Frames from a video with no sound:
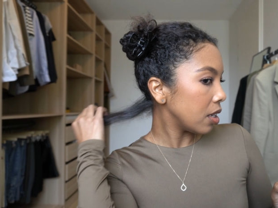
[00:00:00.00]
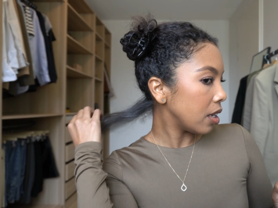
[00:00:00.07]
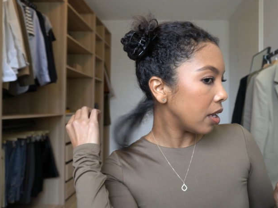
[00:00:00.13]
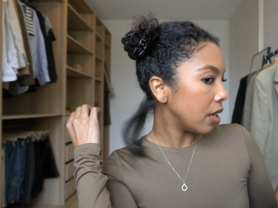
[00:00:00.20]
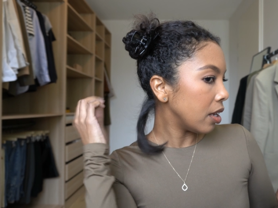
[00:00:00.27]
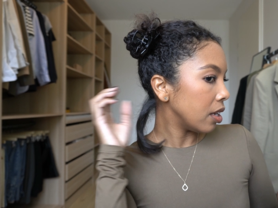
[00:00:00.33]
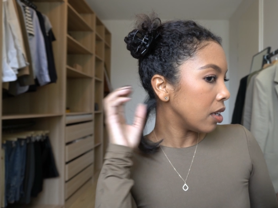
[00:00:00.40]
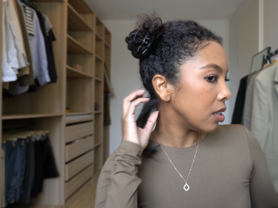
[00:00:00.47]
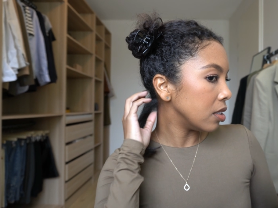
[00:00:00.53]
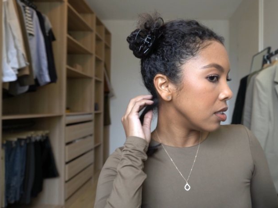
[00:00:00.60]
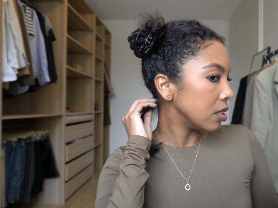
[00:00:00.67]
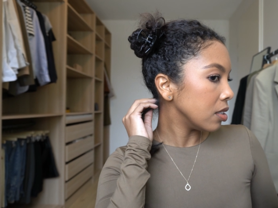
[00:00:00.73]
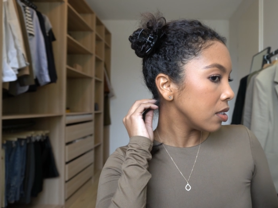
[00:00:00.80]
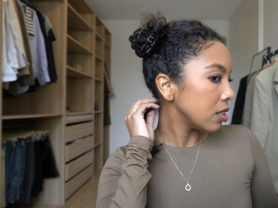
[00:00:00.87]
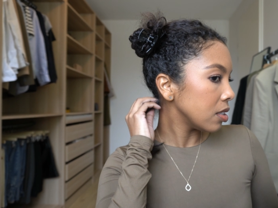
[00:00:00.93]

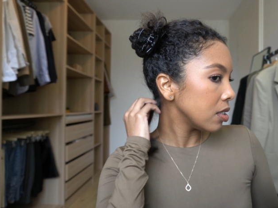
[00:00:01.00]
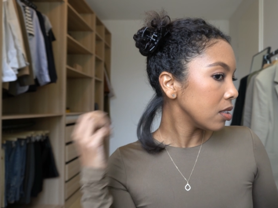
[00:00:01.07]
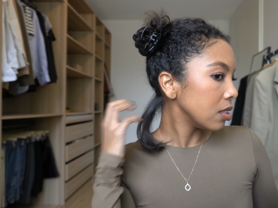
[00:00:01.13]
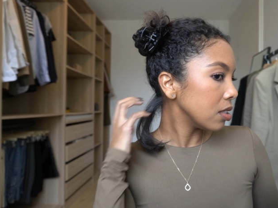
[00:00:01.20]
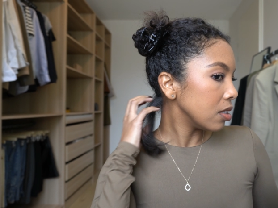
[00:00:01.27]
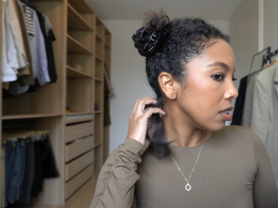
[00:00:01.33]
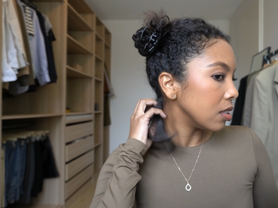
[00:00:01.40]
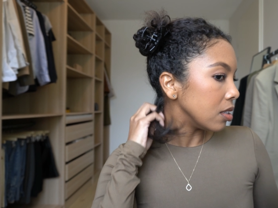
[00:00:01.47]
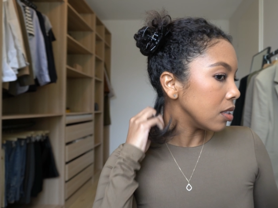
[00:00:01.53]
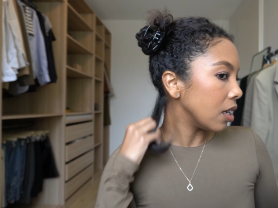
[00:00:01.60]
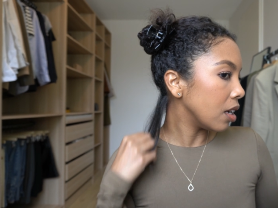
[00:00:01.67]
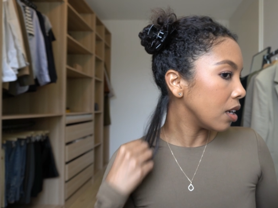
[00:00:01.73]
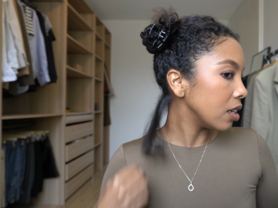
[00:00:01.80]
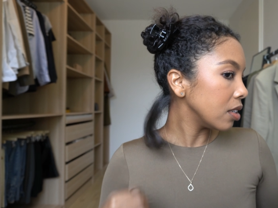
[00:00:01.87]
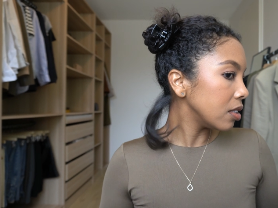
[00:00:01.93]
And
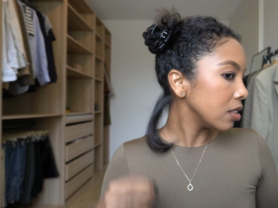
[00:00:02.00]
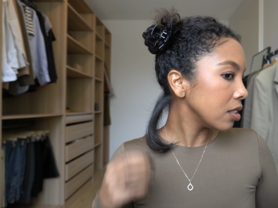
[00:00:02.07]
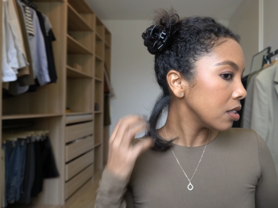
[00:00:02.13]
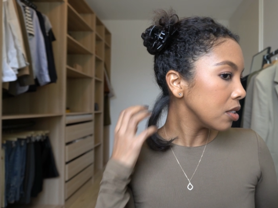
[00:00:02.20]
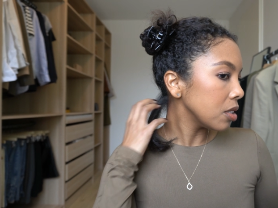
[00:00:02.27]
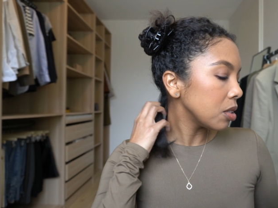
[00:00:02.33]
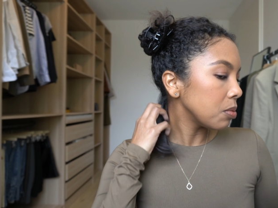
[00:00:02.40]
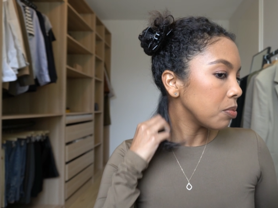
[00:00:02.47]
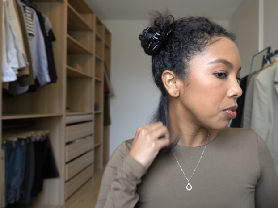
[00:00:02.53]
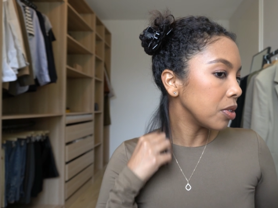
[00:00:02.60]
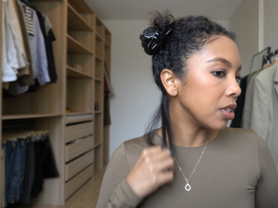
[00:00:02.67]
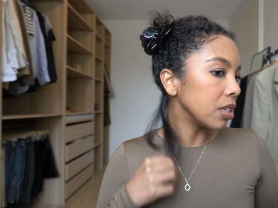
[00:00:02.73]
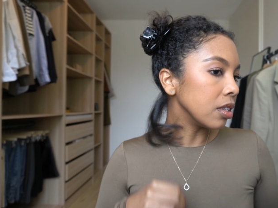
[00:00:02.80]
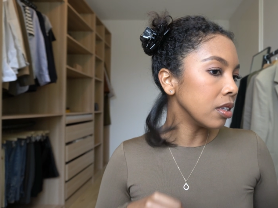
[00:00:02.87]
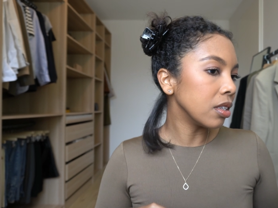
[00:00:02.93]
yeah, I think this is
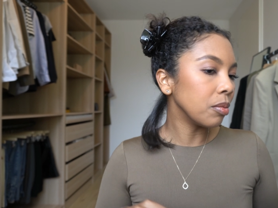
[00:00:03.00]
pretty good.